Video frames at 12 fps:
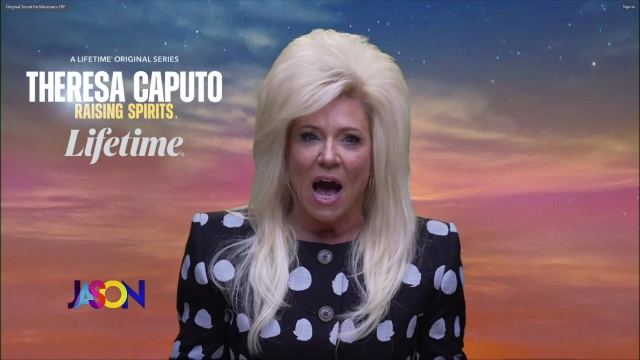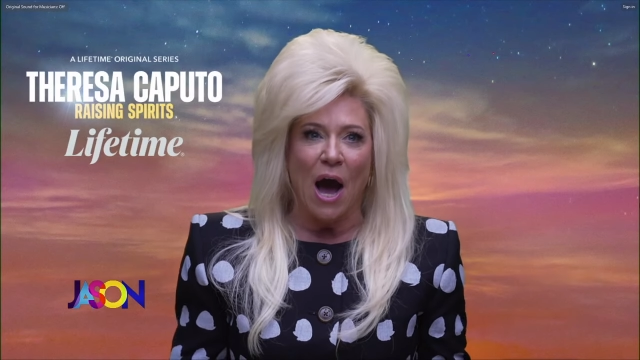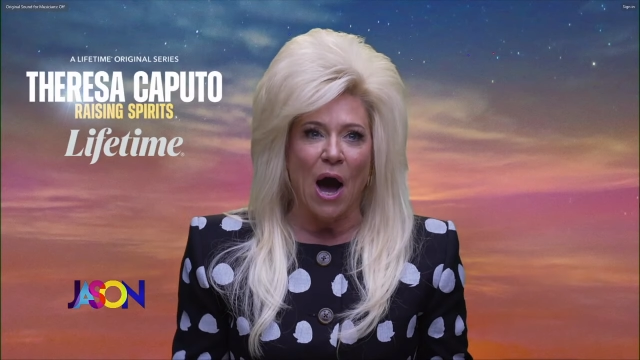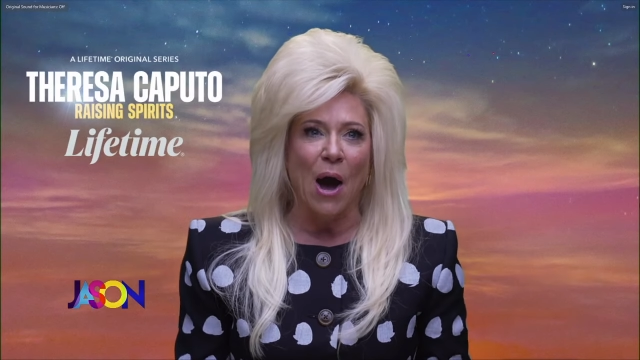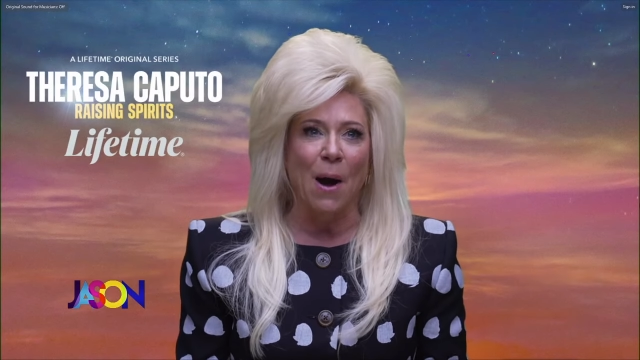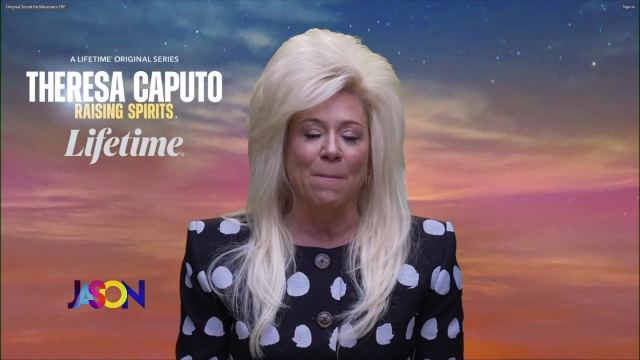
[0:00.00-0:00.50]

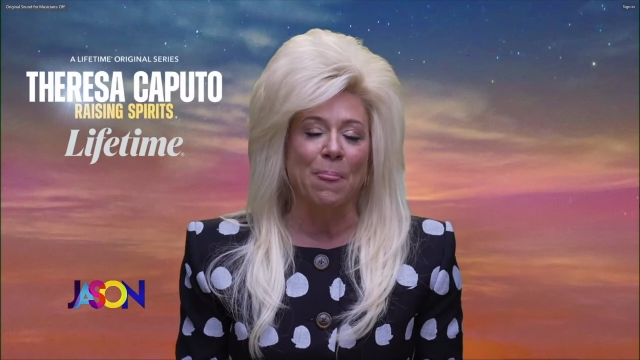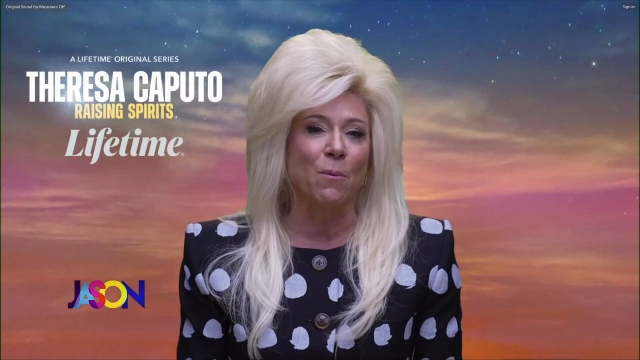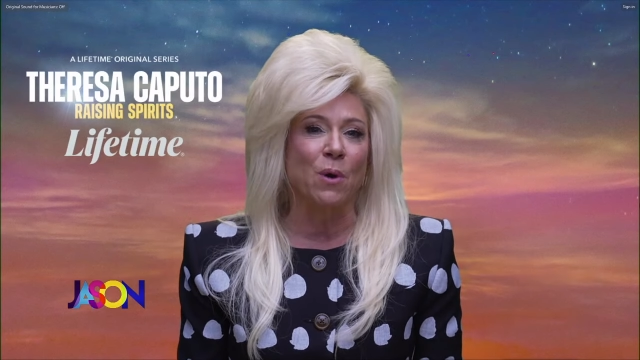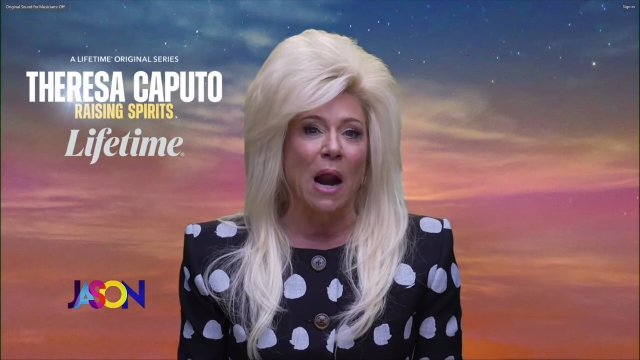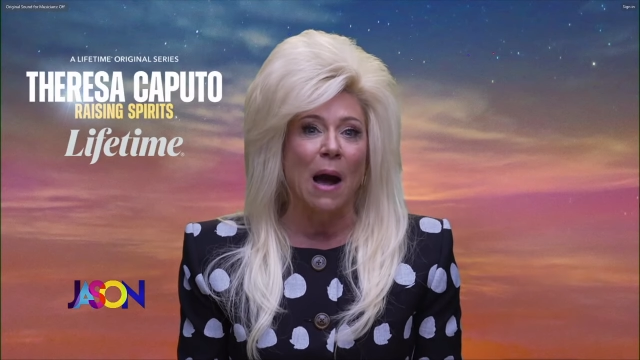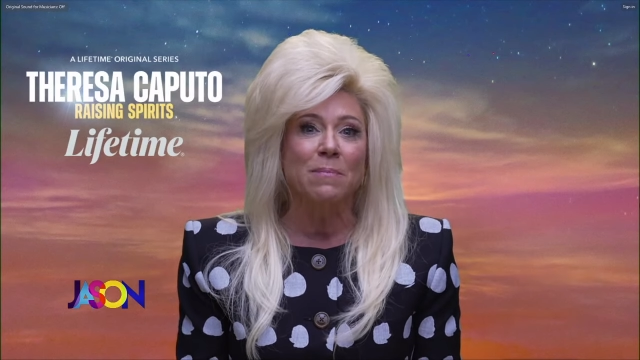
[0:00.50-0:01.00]
Um,
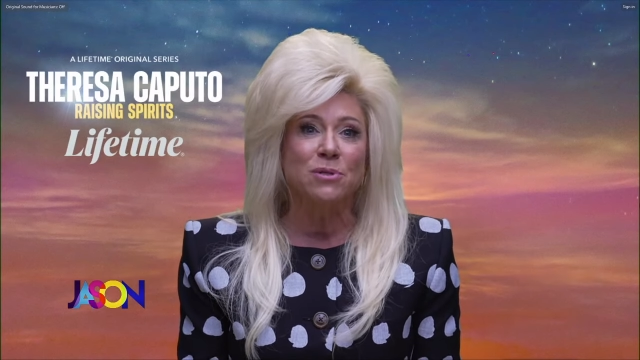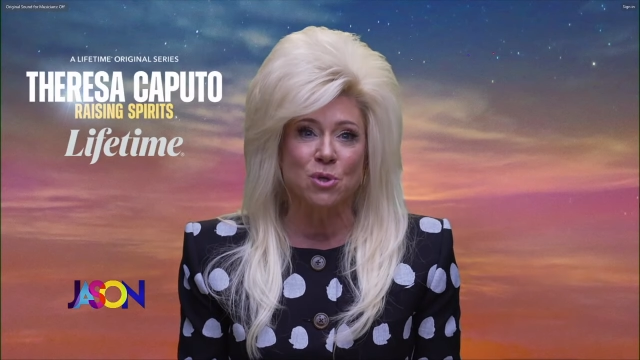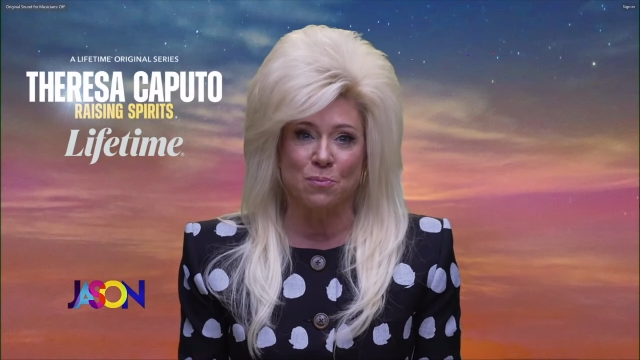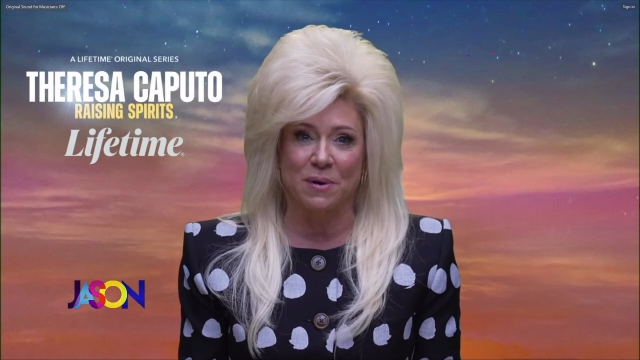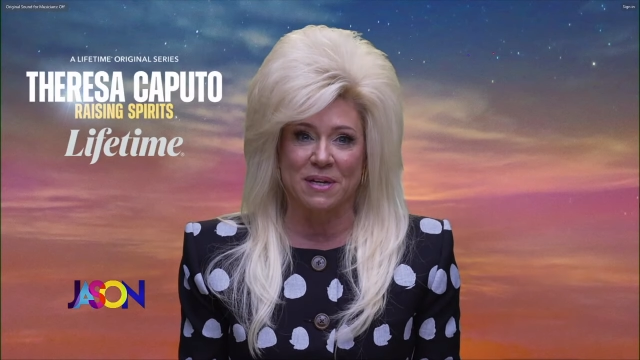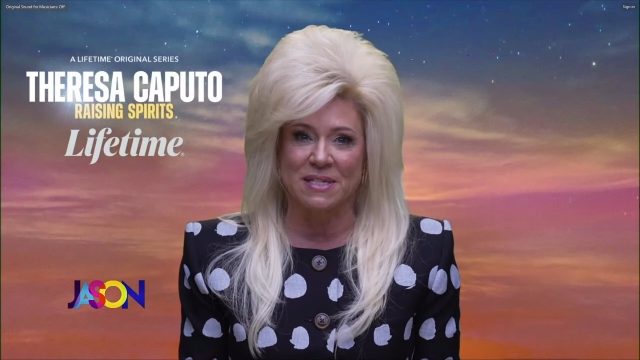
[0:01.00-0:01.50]
what I'm
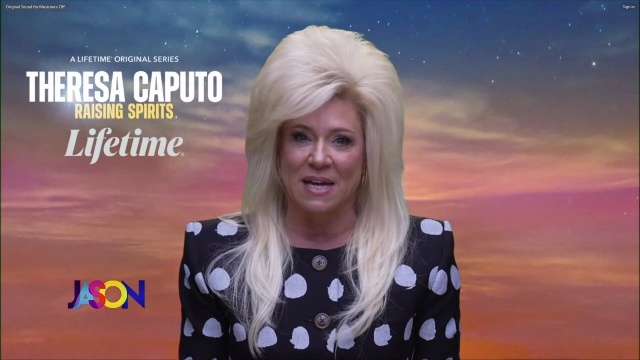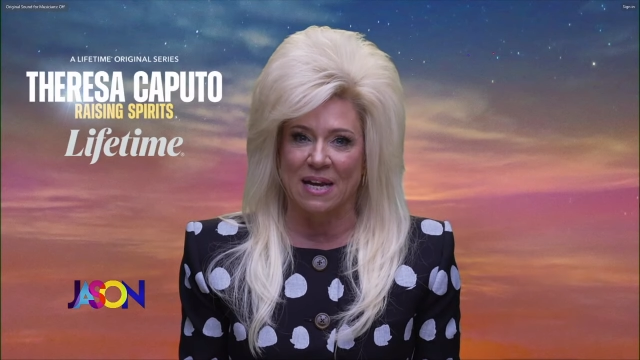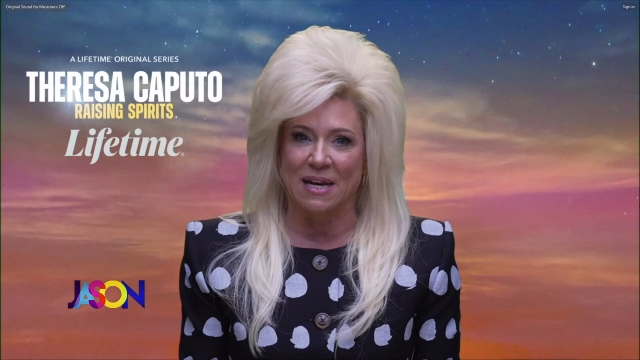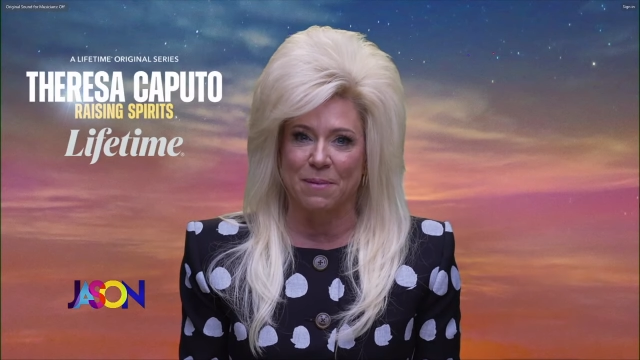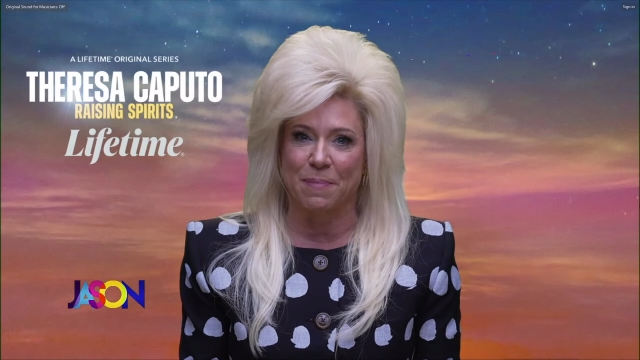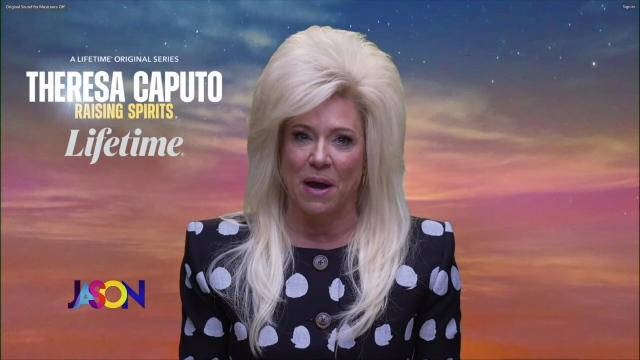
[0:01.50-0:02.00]
super
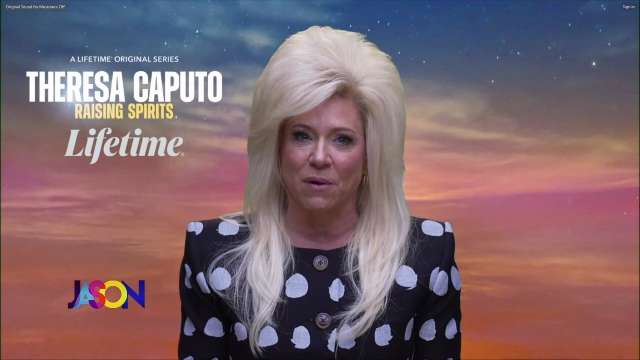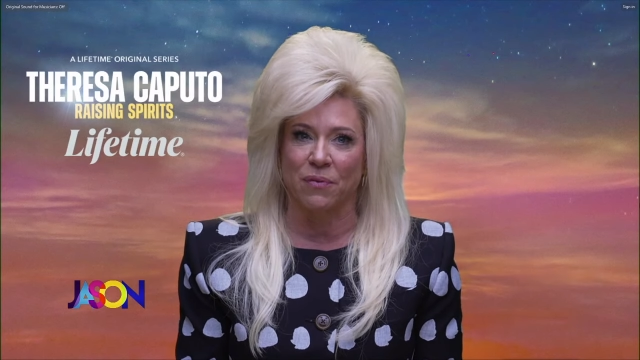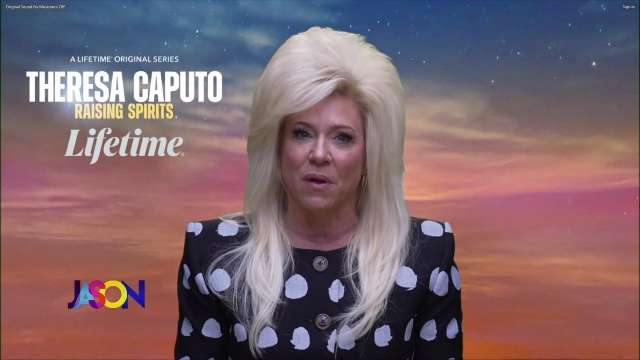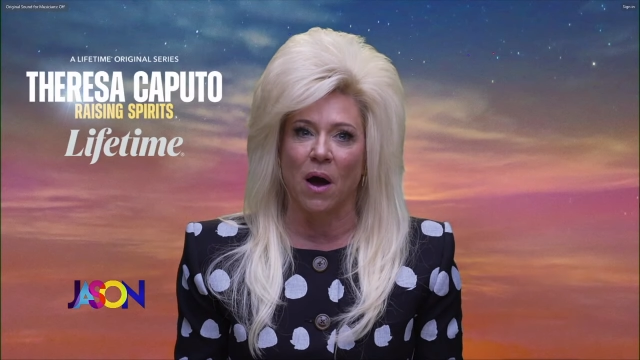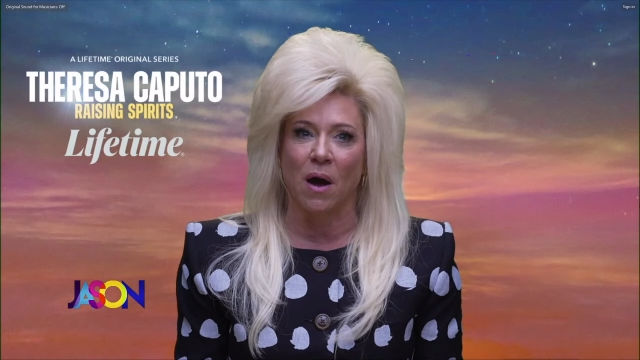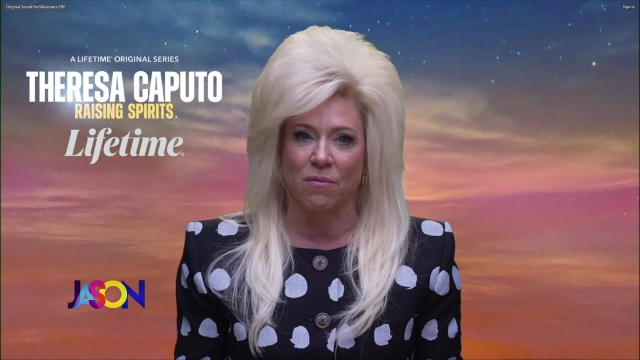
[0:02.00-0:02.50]
excited about
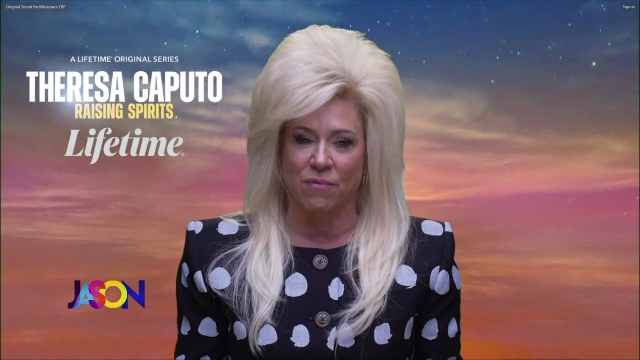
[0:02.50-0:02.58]
uh,